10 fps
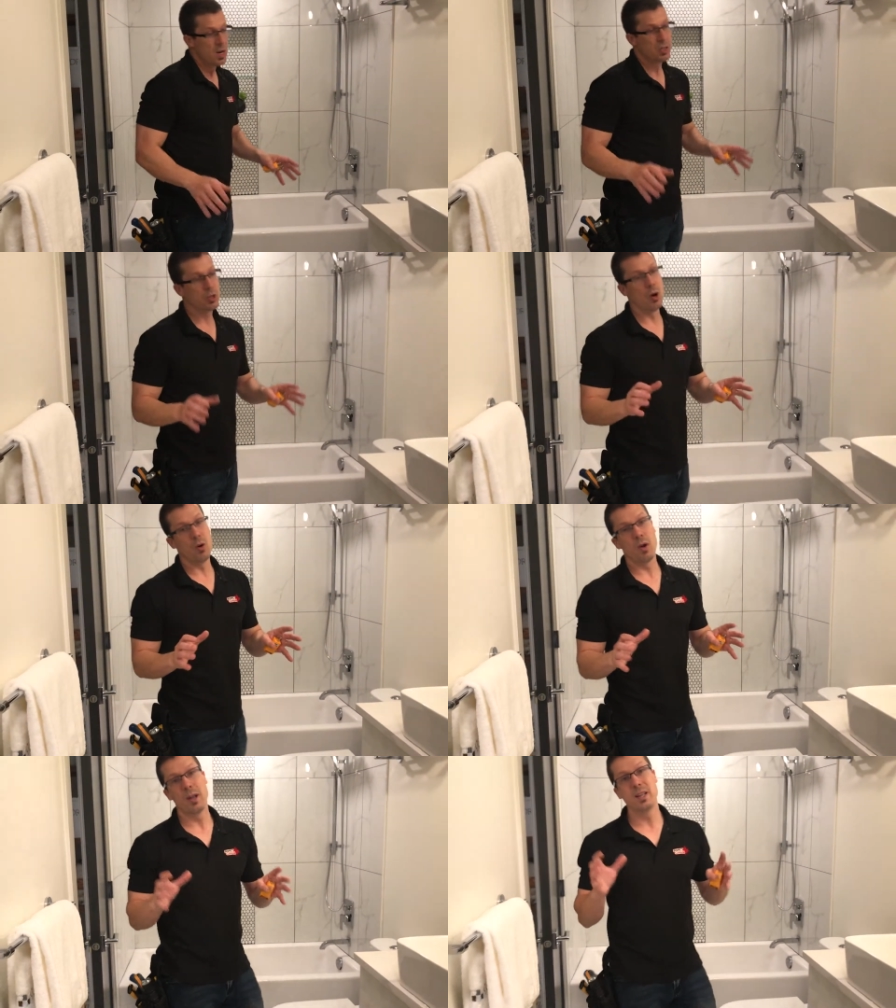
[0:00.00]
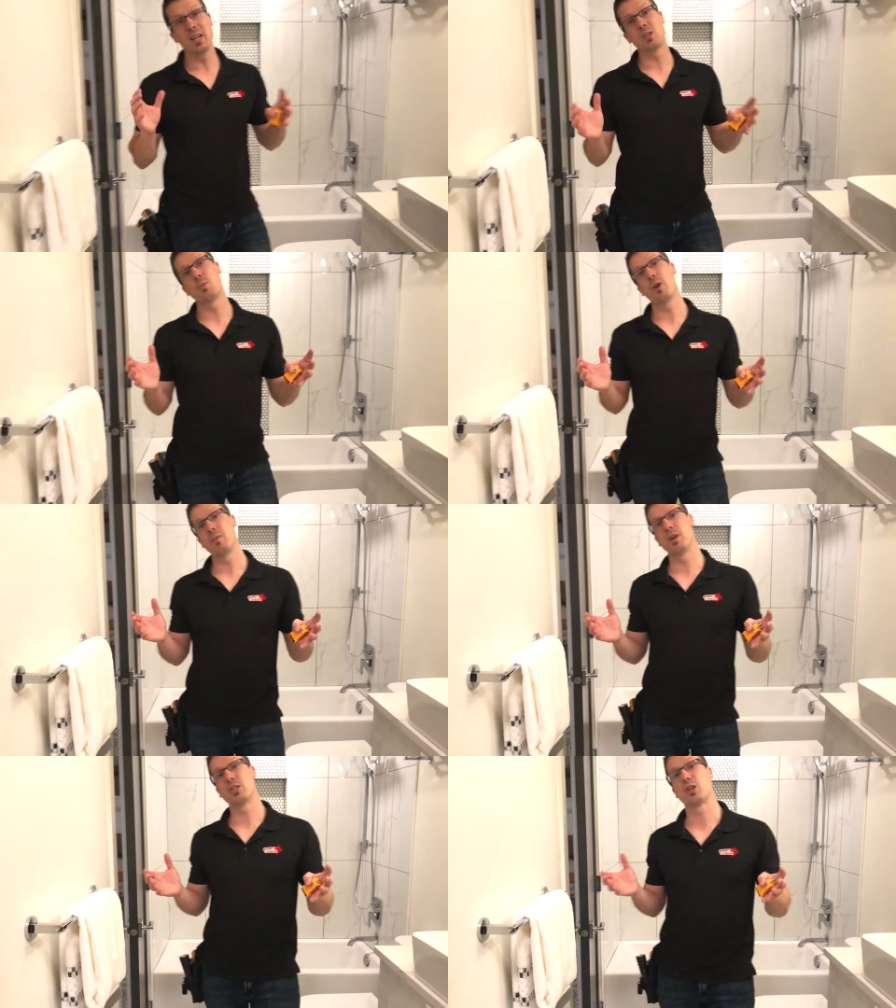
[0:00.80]
So this pretty
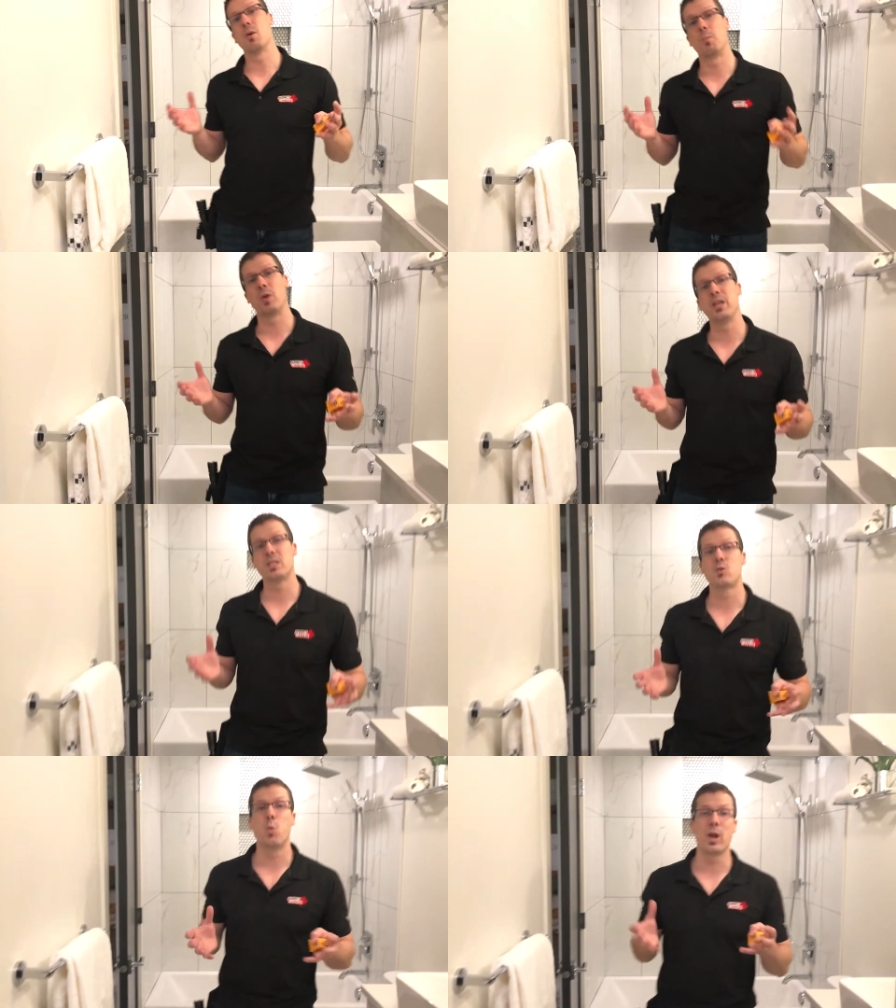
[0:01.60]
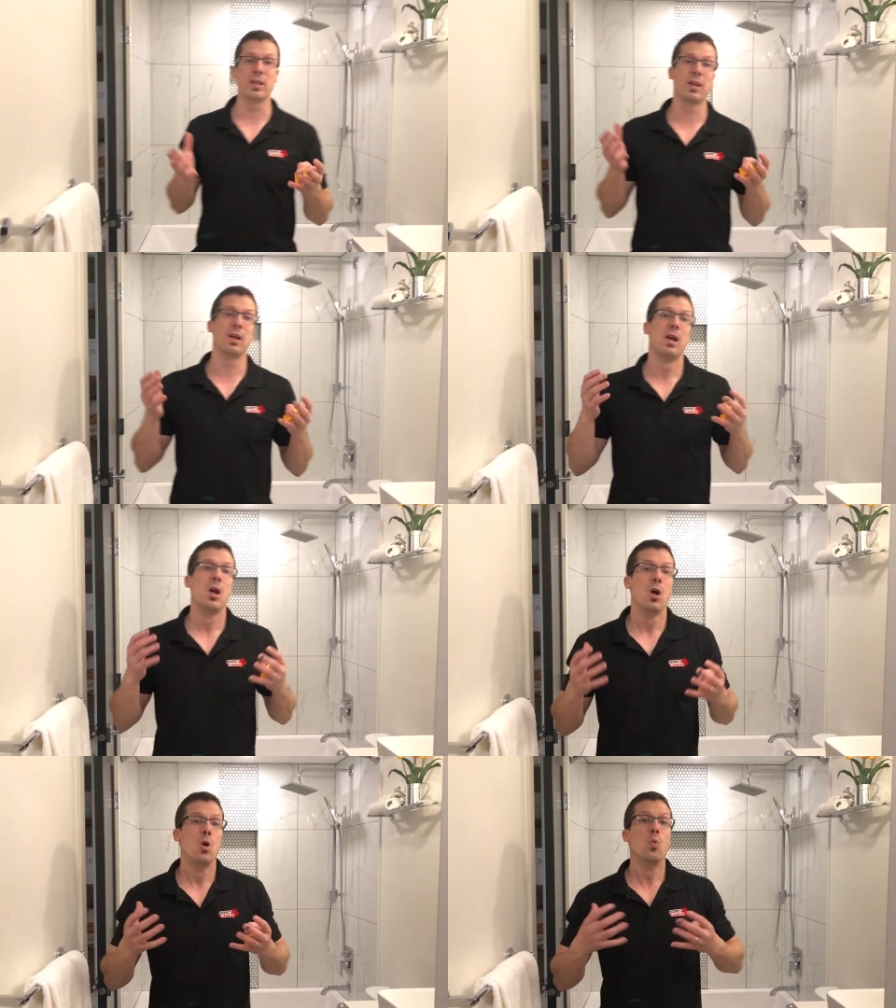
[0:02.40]
much completes what
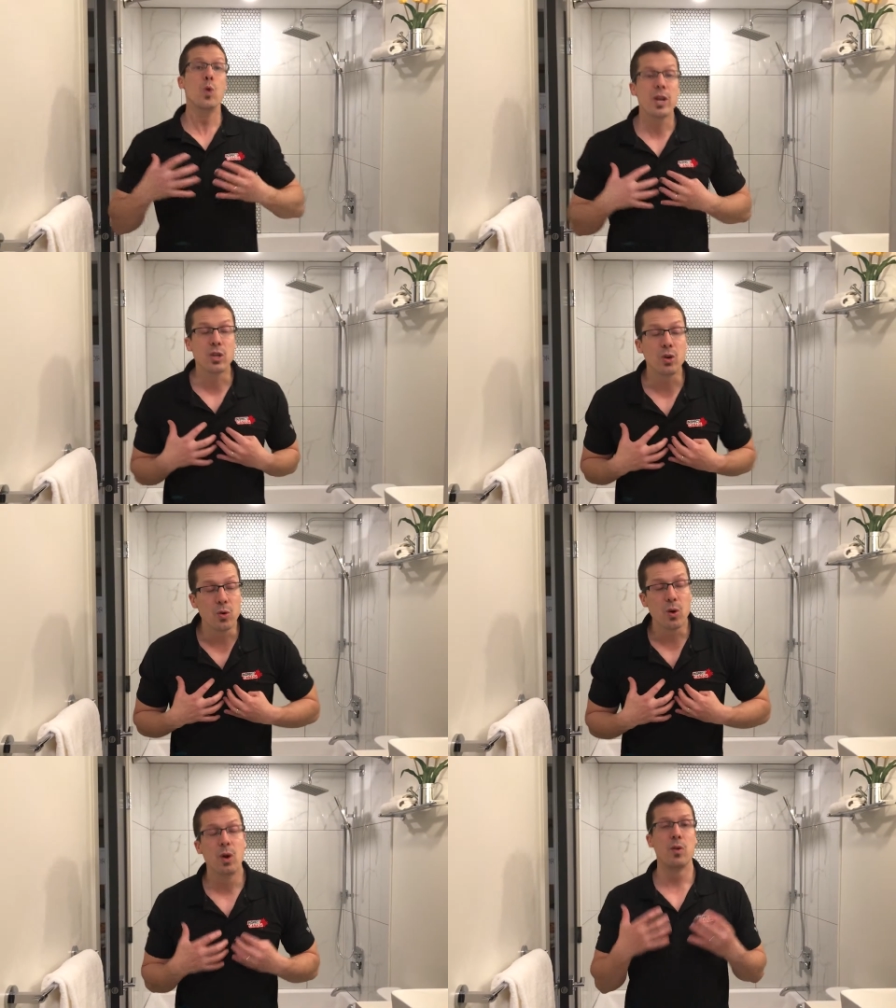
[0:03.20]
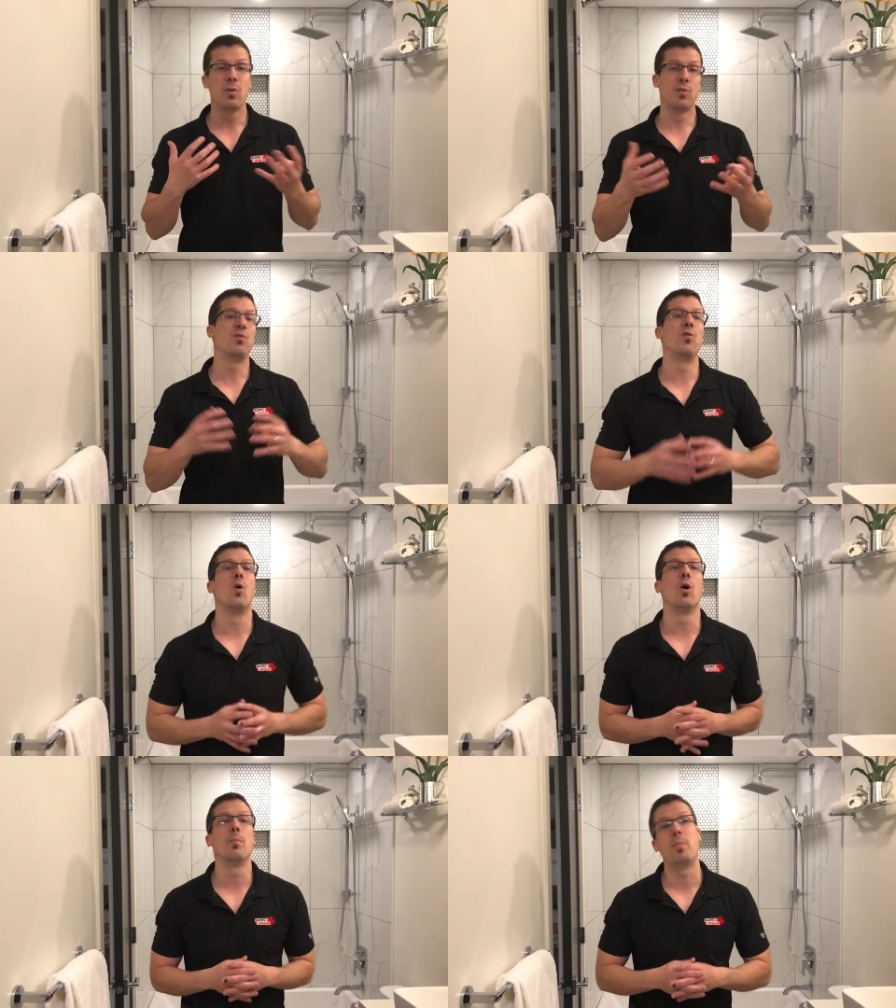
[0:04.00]
we do
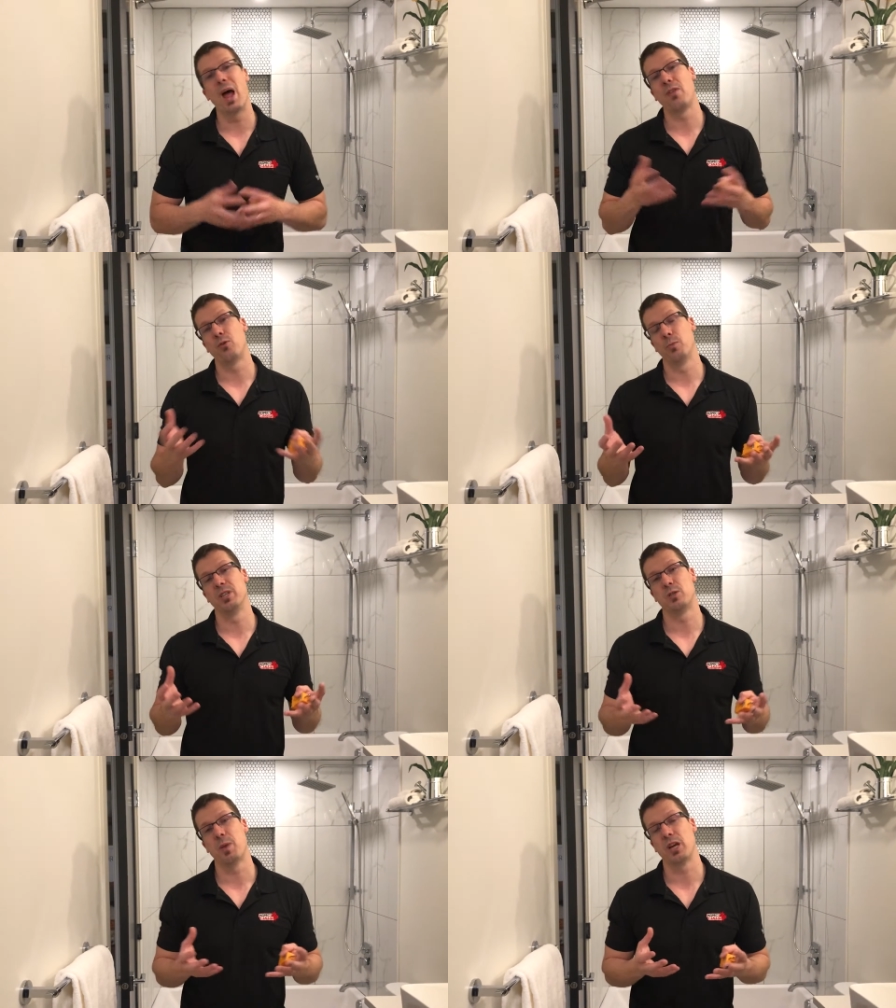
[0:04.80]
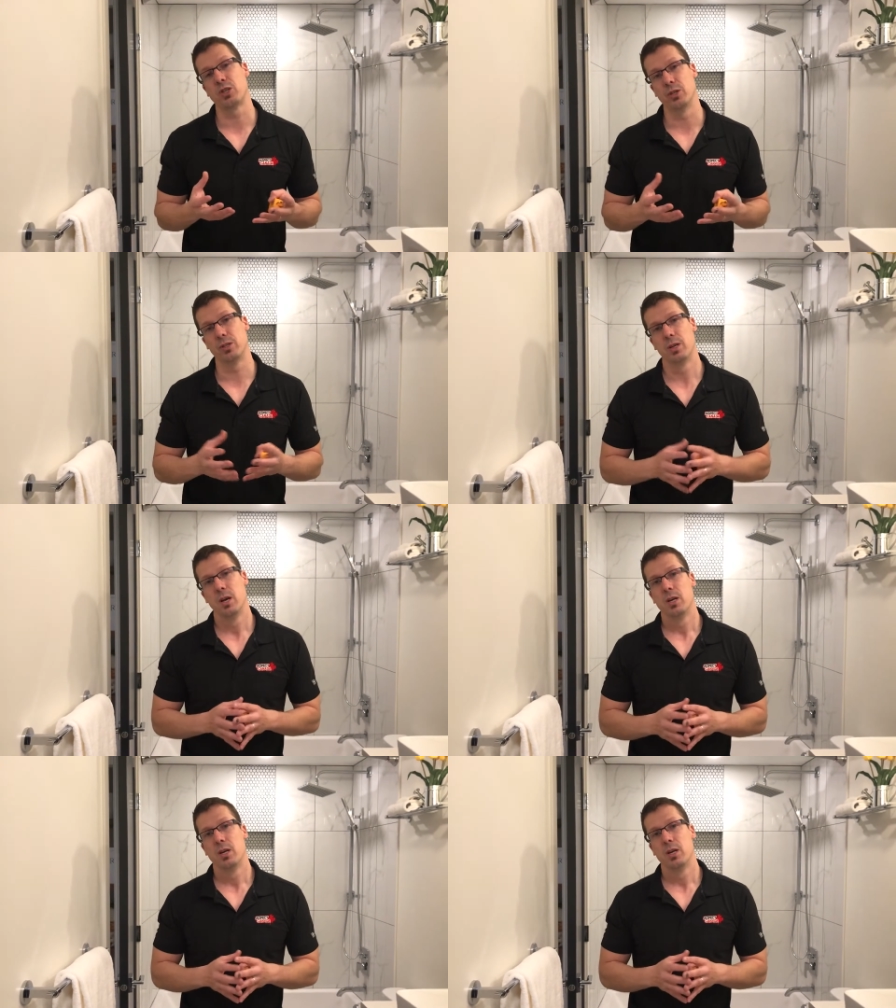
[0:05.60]
for bathroom inspections.